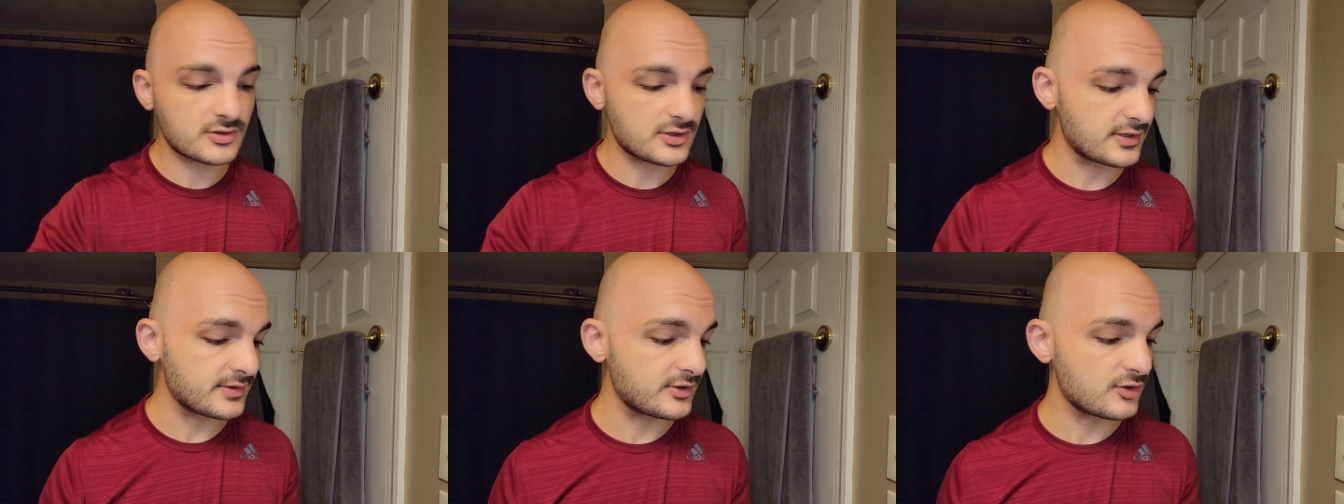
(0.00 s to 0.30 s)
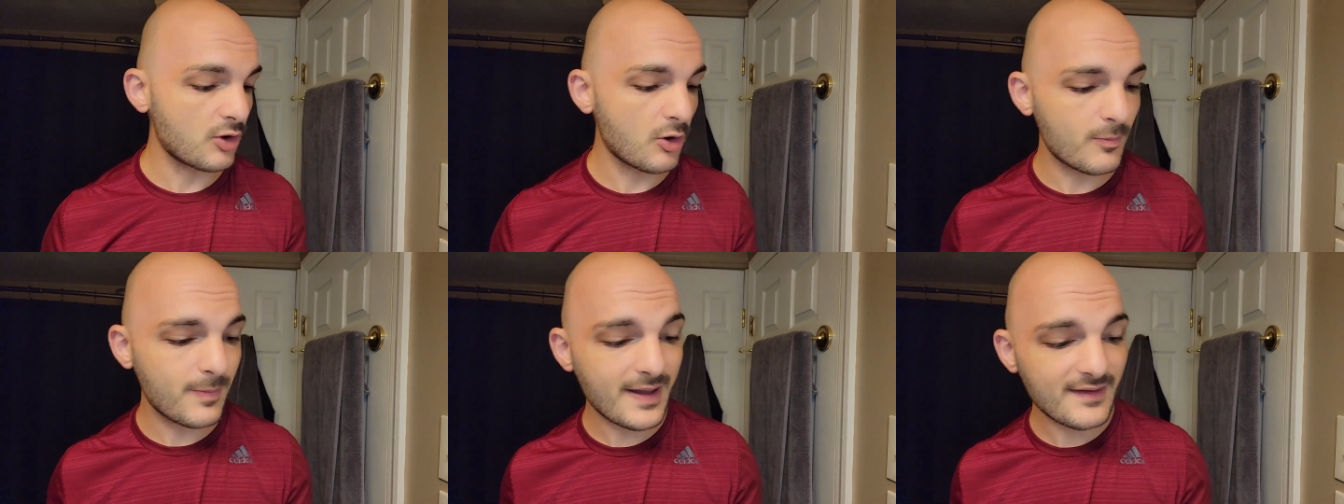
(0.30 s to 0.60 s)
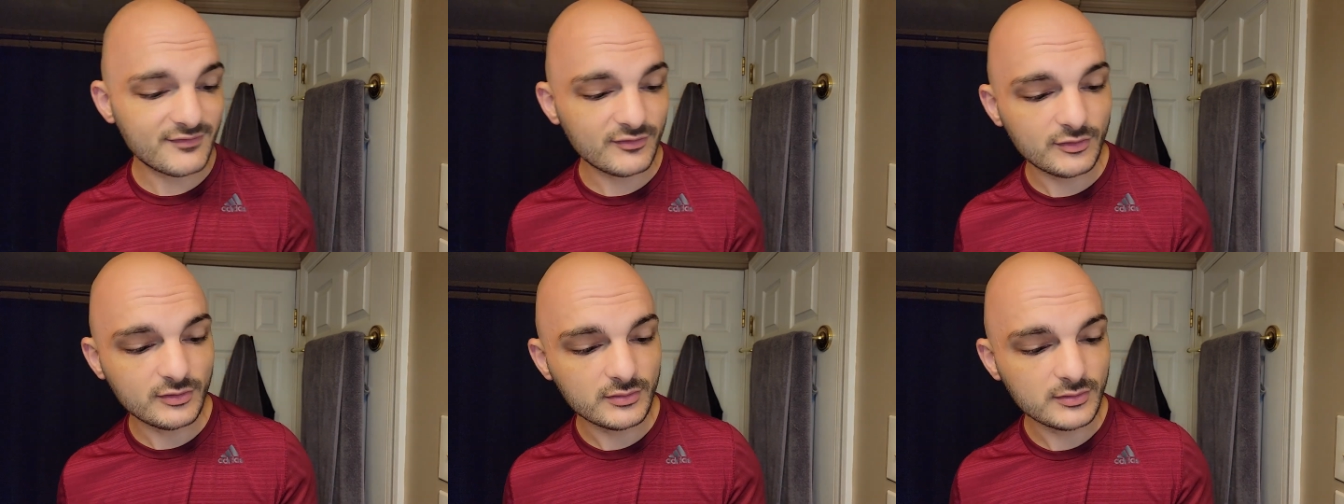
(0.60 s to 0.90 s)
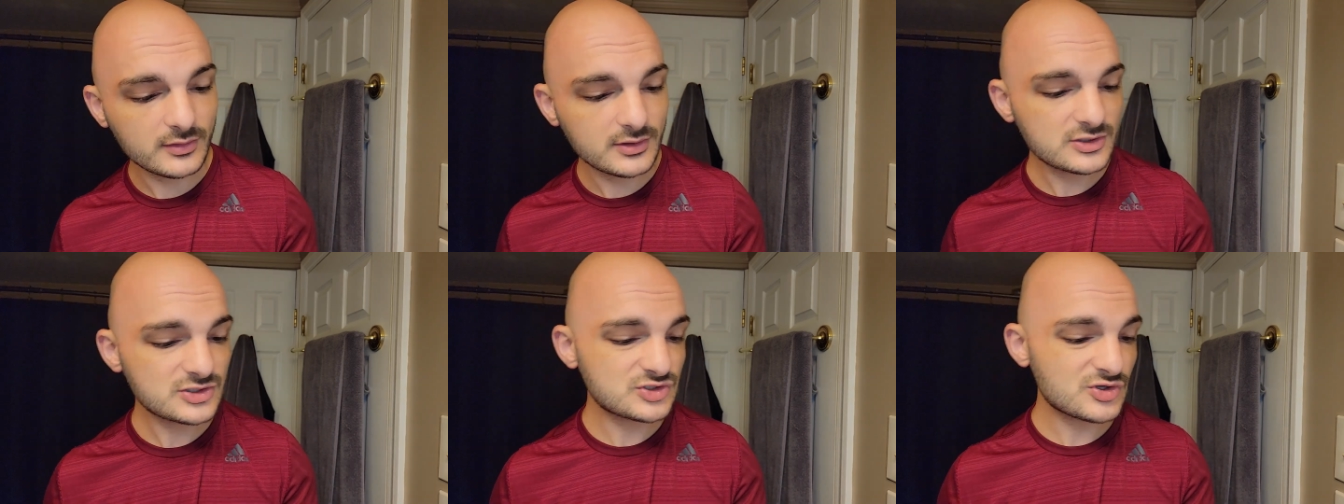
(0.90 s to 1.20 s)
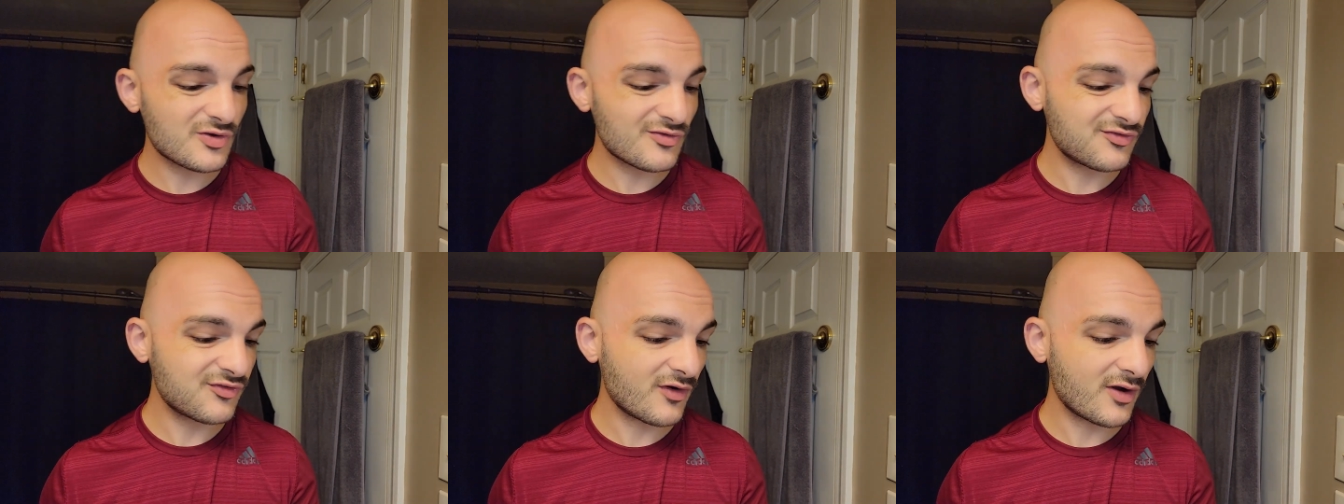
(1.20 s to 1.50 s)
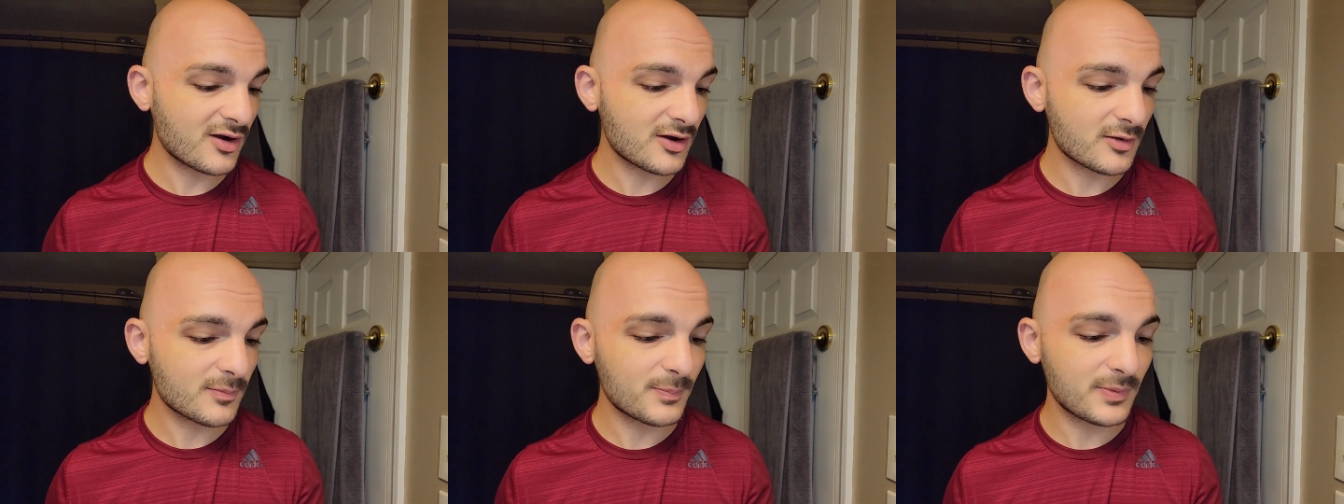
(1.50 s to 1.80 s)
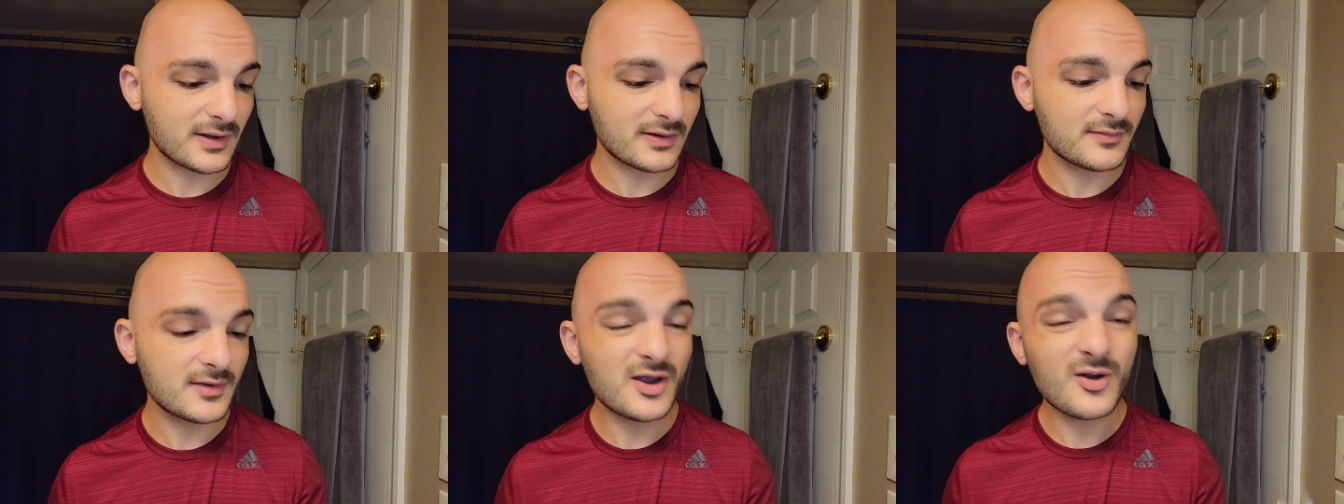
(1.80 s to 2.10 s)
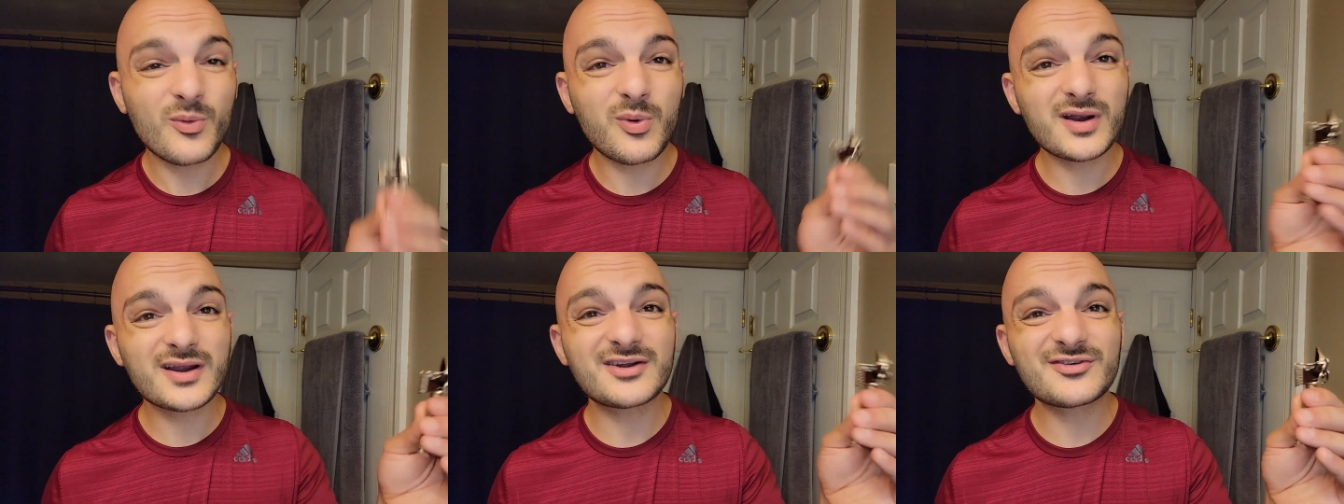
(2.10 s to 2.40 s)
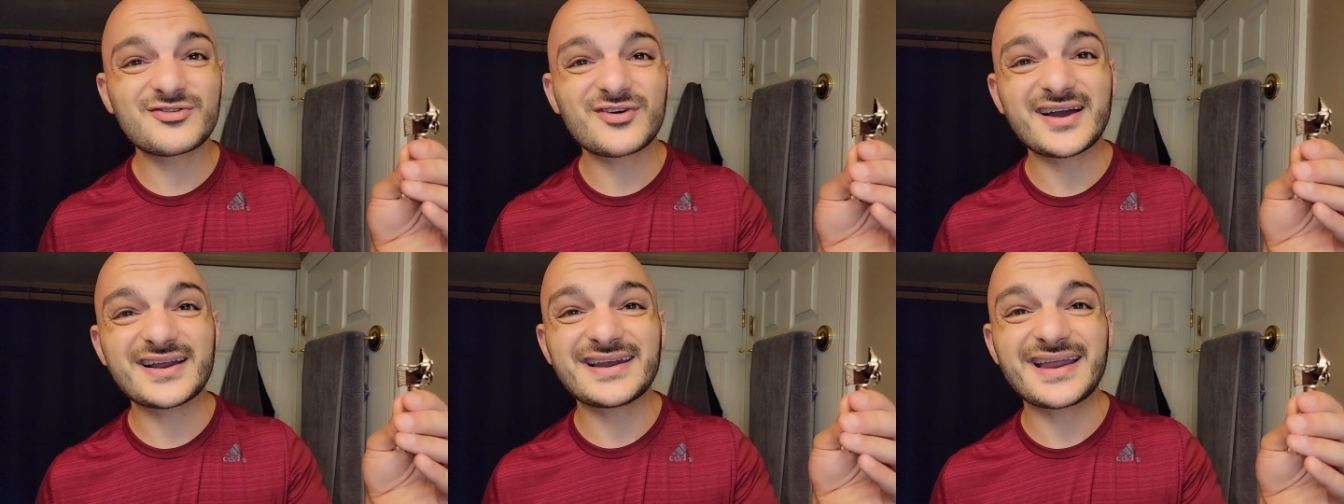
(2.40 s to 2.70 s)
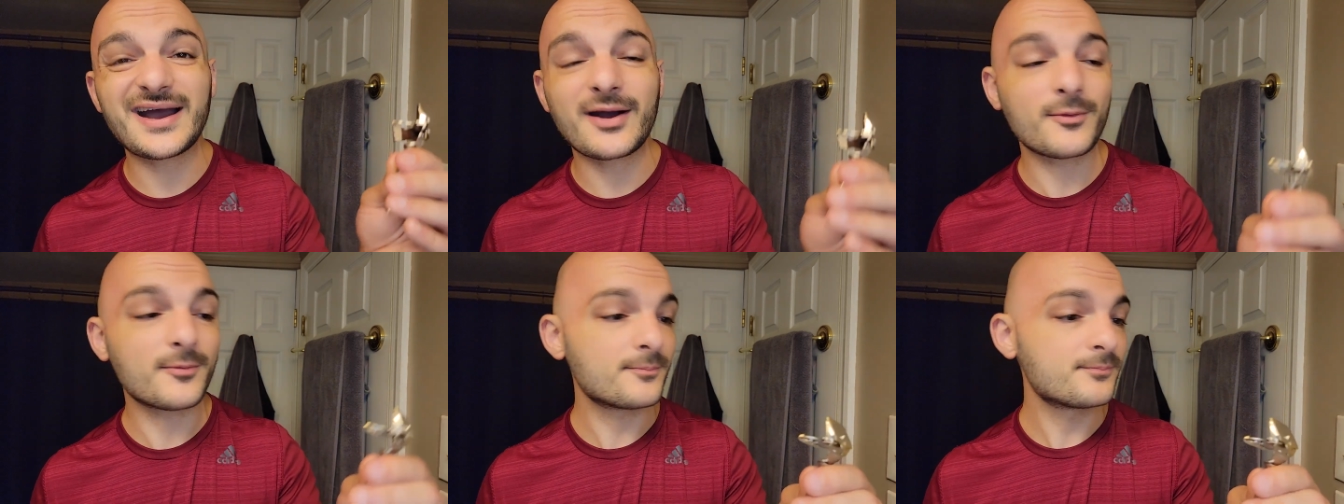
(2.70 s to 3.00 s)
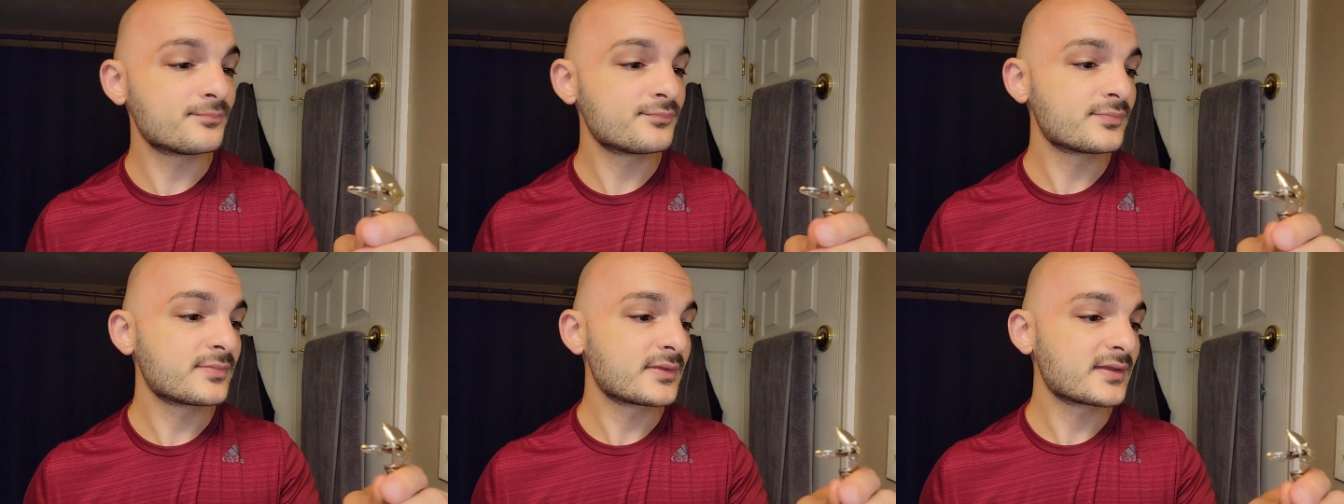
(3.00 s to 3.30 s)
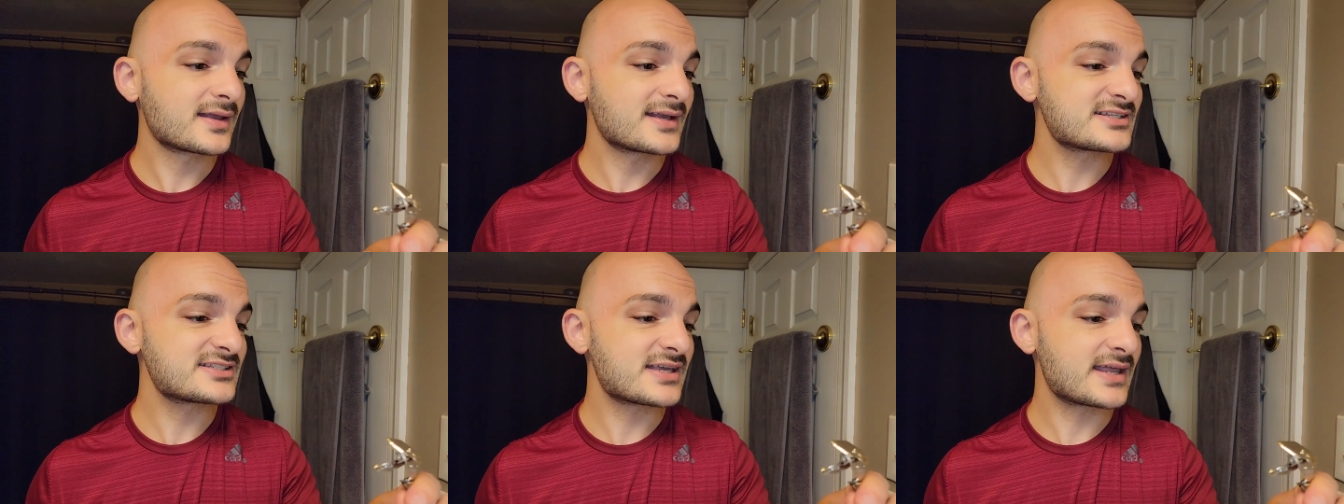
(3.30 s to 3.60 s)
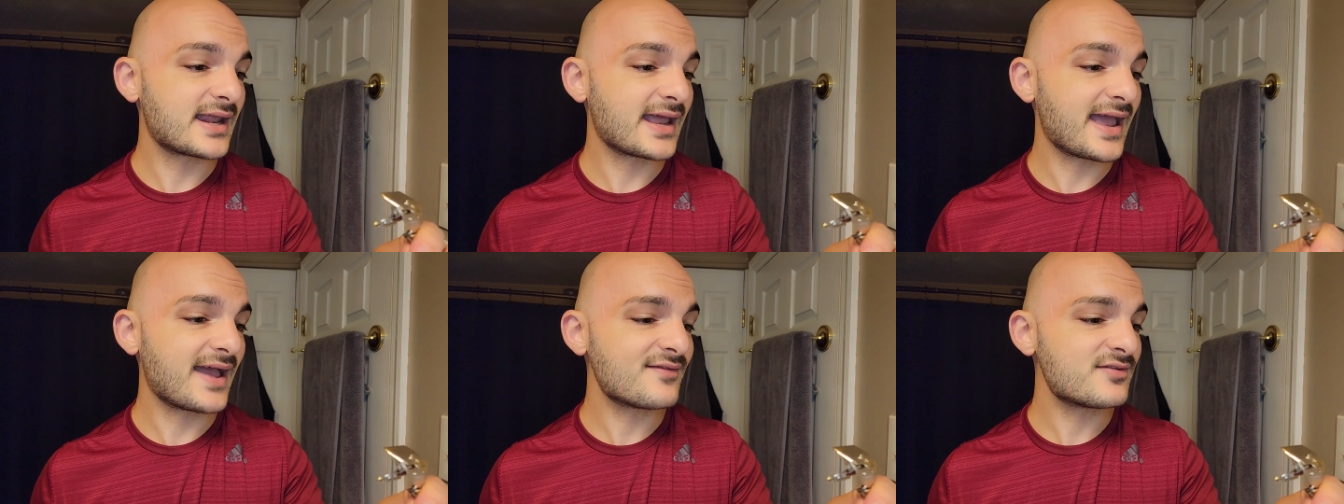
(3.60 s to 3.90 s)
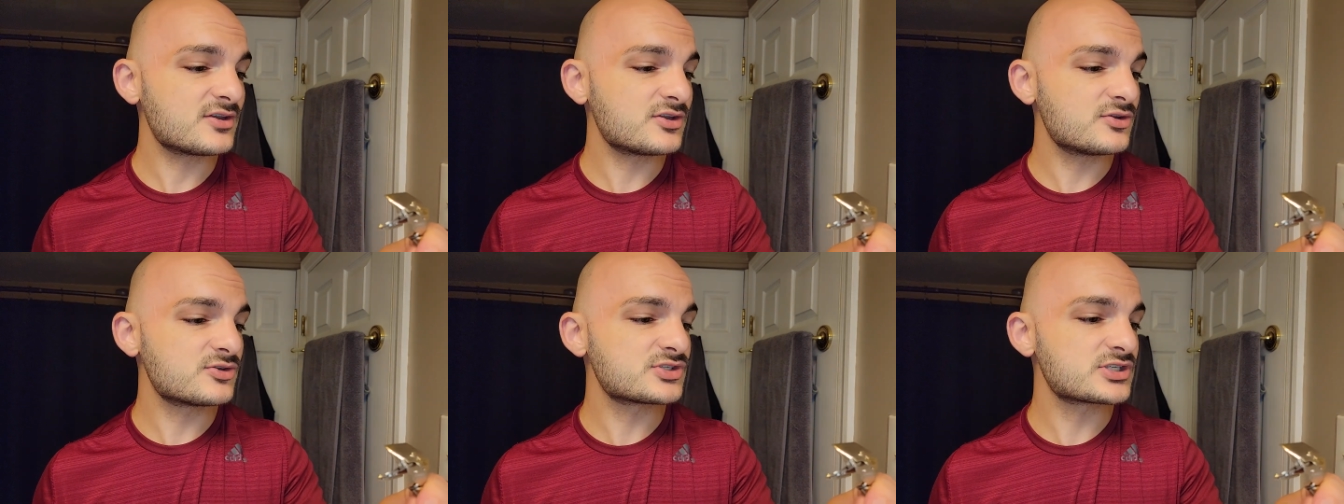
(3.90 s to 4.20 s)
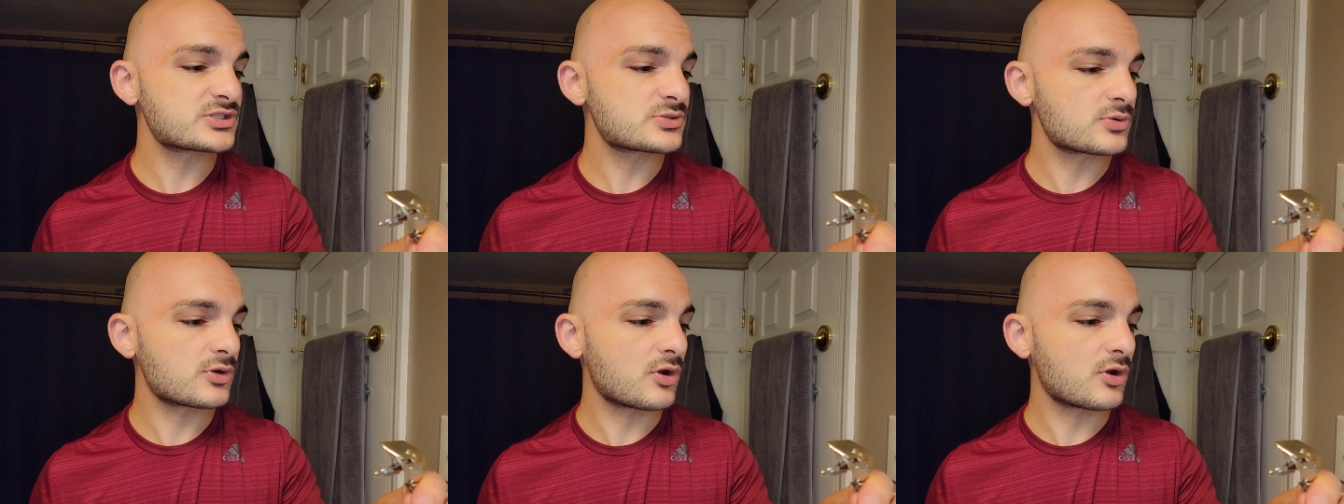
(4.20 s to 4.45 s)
the no bevel so far, but we're going to find out. Like I said, I haven't used this